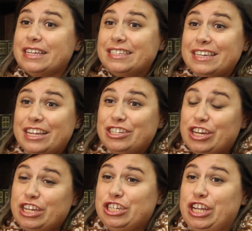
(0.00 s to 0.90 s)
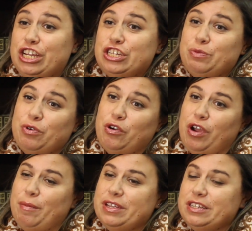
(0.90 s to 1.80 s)
destination education
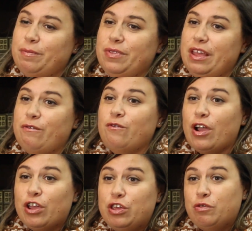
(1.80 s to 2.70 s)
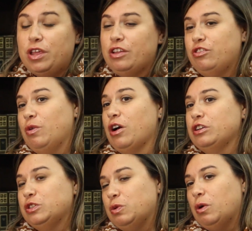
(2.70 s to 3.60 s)
program is something very unique to
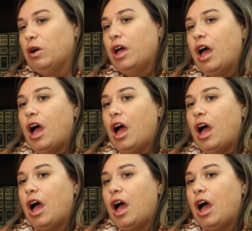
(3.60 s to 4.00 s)
our school.